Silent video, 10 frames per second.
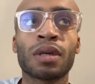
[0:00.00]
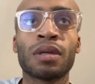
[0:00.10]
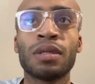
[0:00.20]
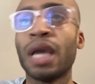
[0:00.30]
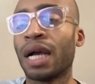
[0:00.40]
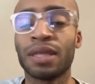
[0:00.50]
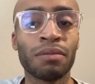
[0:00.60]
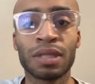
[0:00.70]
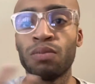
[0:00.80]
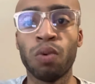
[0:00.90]
yeah, that
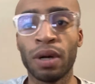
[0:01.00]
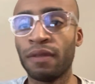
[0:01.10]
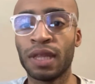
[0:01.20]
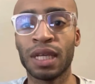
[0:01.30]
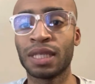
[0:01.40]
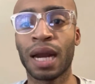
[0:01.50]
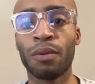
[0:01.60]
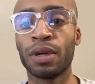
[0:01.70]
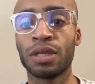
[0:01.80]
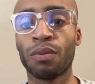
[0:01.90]
was one of the things that I
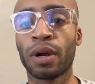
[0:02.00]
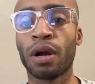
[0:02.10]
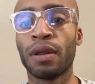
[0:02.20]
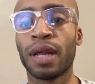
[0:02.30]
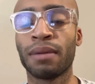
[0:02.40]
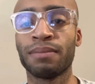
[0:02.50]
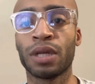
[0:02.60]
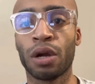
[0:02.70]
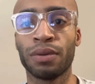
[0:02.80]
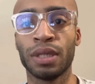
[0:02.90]
wanted to work on, that I'm
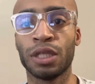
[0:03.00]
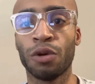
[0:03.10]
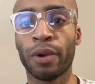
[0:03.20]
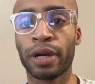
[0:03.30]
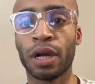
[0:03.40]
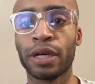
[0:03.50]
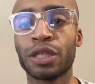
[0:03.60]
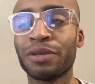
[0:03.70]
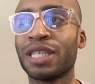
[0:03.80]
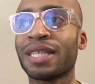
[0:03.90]
currently still working on.
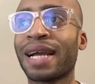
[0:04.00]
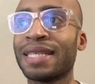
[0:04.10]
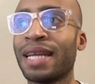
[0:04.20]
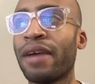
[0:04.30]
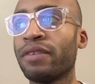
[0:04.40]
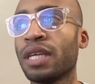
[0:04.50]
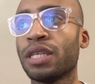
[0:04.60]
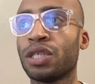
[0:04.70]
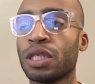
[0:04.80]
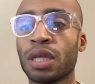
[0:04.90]
So it's just, like I said, everything
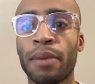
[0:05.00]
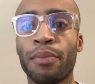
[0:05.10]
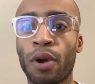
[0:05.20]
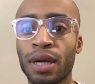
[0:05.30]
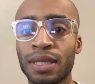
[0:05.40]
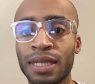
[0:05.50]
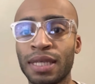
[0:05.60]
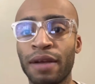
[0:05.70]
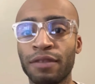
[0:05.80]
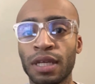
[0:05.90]
is just a process,
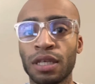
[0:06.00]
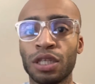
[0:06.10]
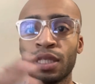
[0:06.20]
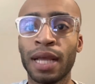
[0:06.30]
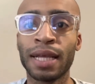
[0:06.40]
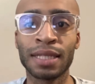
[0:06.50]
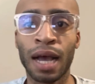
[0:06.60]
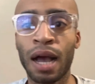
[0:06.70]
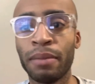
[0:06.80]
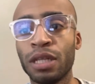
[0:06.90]
and everything just takes
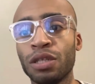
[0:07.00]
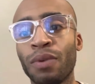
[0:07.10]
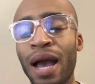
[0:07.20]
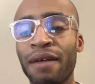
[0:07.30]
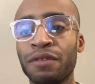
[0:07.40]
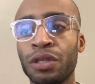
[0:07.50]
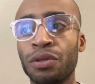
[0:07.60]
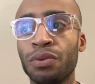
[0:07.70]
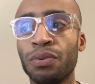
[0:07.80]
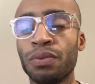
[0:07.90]
time, and you have
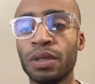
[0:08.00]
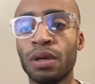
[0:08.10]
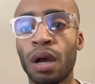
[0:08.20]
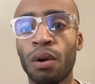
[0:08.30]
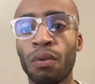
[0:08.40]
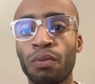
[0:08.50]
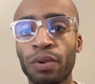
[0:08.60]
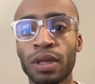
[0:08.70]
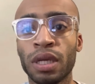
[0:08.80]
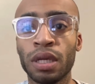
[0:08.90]
to,
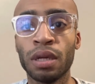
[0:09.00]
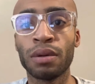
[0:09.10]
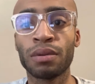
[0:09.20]
really